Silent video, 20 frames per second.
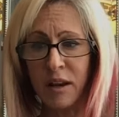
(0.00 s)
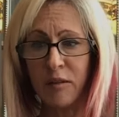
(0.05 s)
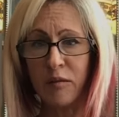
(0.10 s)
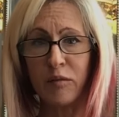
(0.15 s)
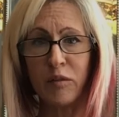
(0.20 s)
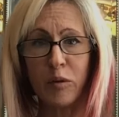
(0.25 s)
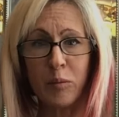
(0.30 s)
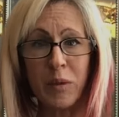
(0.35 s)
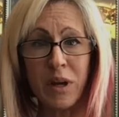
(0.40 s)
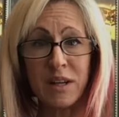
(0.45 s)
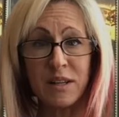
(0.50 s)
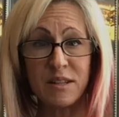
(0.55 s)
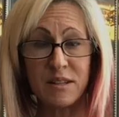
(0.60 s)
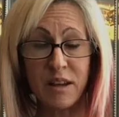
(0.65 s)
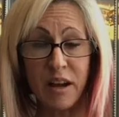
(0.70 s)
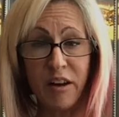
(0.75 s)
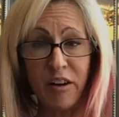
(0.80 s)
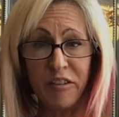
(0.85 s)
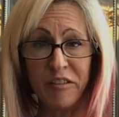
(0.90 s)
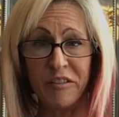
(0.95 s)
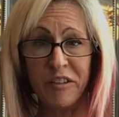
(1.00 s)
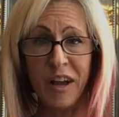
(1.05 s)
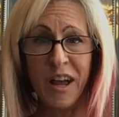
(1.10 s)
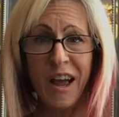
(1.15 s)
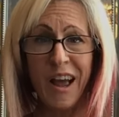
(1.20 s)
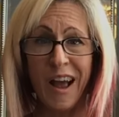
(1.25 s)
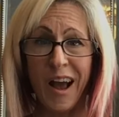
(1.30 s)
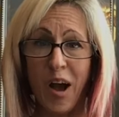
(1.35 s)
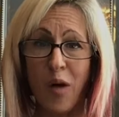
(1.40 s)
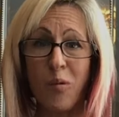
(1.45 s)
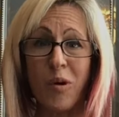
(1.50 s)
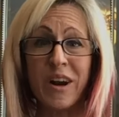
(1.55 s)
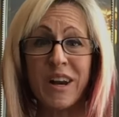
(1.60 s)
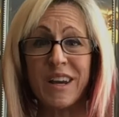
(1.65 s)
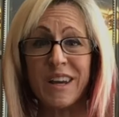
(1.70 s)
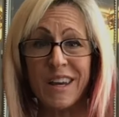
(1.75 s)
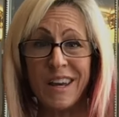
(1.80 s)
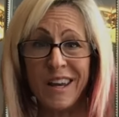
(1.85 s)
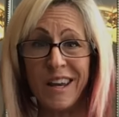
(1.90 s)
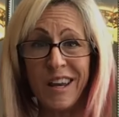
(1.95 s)
for myself, I want to
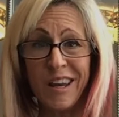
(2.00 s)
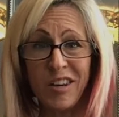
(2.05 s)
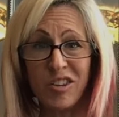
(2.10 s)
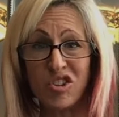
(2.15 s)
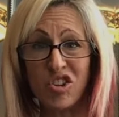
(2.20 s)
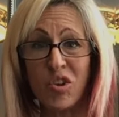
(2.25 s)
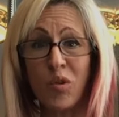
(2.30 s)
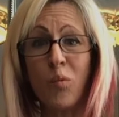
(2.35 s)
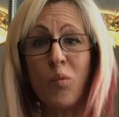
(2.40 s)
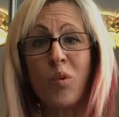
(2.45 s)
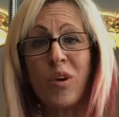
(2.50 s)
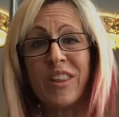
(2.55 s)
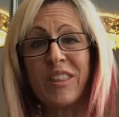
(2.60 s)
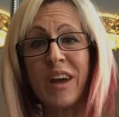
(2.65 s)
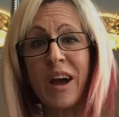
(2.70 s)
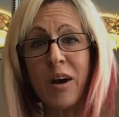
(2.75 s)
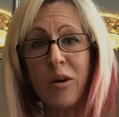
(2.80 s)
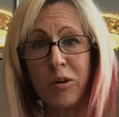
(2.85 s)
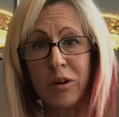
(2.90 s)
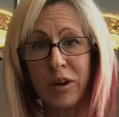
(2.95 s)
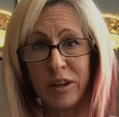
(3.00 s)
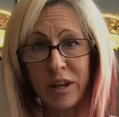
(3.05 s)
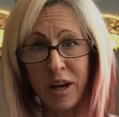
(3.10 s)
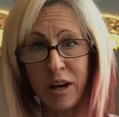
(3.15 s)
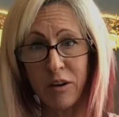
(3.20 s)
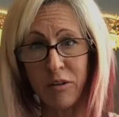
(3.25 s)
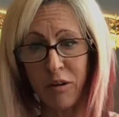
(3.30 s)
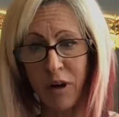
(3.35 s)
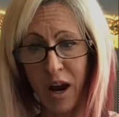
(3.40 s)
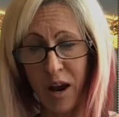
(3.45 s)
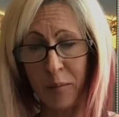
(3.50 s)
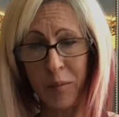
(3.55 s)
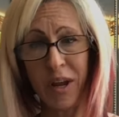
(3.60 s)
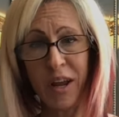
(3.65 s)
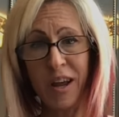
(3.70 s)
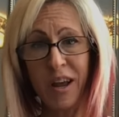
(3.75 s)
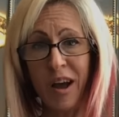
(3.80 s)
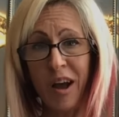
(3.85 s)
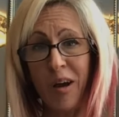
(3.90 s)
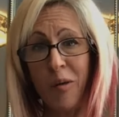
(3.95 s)
age without all that crap.
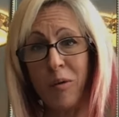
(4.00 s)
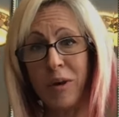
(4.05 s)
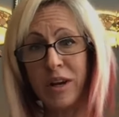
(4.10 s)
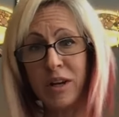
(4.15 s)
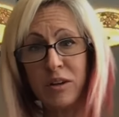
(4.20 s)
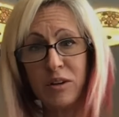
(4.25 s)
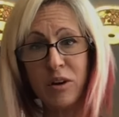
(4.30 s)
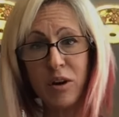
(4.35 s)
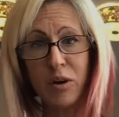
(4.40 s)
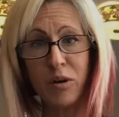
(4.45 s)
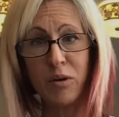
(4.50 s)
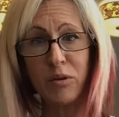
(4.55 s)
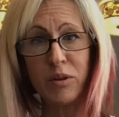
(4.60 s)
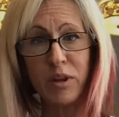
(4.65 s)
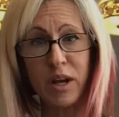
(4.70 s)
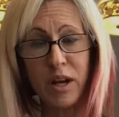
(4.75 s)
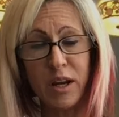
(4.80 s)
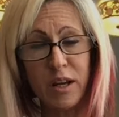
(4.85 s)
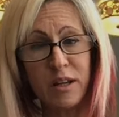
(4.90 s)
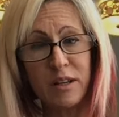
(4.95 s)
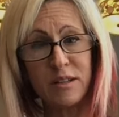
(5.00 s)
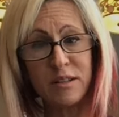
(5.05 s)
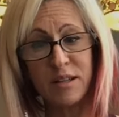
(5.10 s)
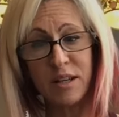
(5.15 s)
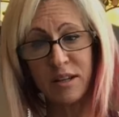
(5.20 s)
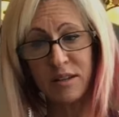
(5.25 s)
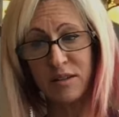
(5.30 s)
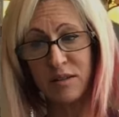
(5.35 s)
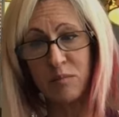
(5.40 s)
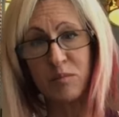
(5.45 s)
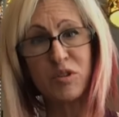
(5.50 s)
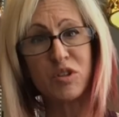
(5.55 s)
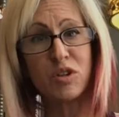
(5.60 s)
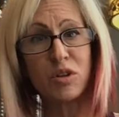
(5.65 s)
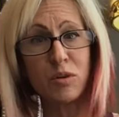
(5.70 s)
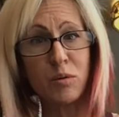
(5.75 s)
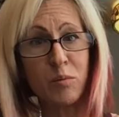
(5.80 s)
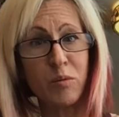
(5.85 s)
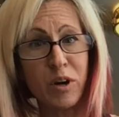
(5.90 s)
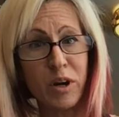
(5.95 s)
I want to know that I can take some
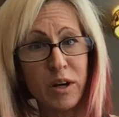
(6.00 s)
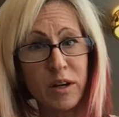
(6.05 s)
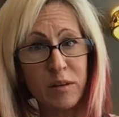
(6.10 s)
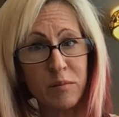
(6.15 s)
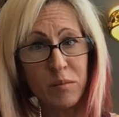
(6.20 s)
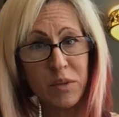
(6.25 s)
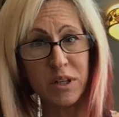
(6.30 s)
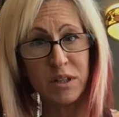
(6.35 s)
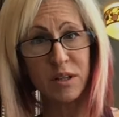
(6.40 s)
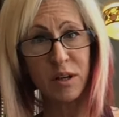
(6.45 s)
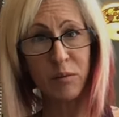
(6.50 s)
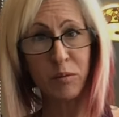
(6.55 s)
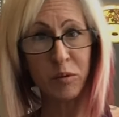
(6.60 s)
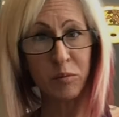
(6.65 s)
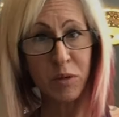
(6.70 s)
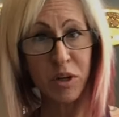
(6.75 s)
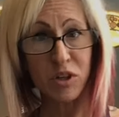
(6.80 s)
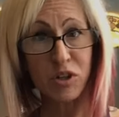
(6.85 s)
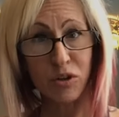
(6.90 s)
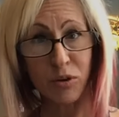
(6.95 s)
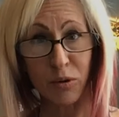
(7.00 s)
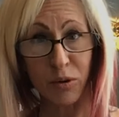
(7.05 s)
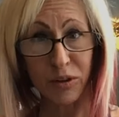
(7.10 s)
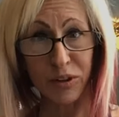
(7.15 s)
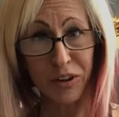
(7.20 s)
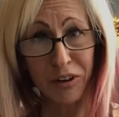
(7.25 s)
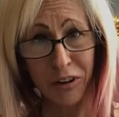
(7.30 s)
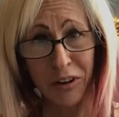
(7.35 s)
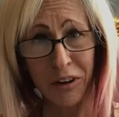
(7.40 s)
turmeric and be done with my shoulder.